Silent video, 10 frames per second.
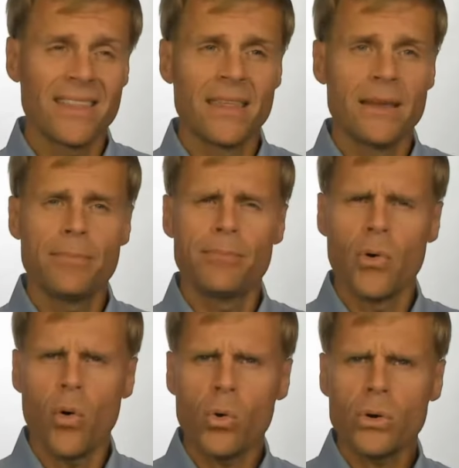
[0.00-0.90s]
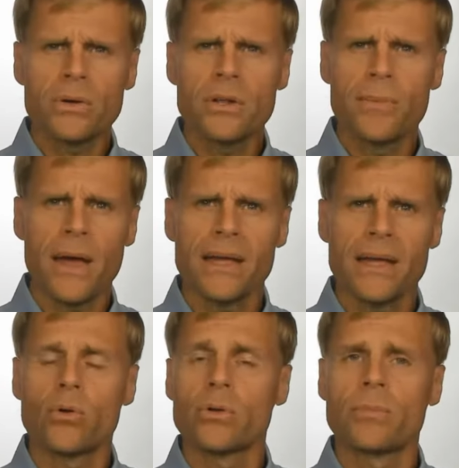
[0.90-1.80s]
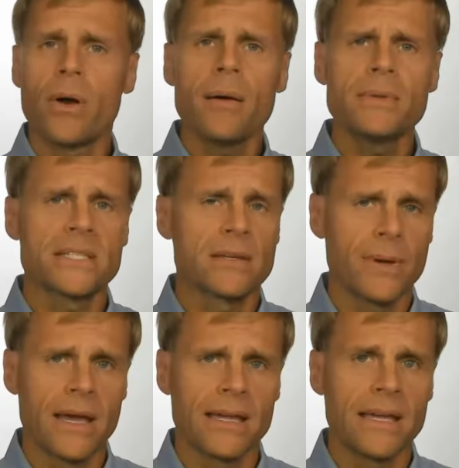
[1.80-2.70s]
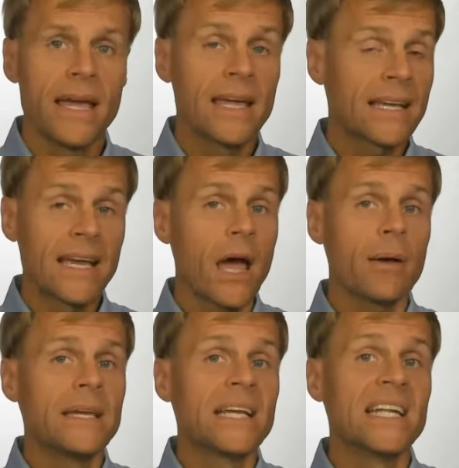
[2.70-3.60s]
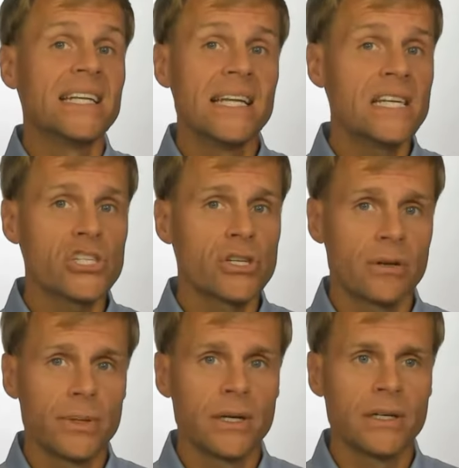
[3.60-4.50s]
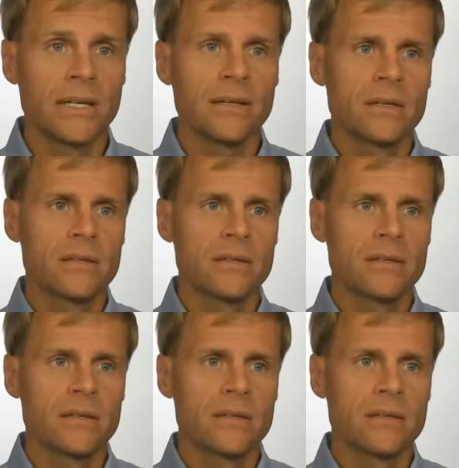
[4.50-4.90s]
the order to pay or the promise to pay cannot be conditioned upon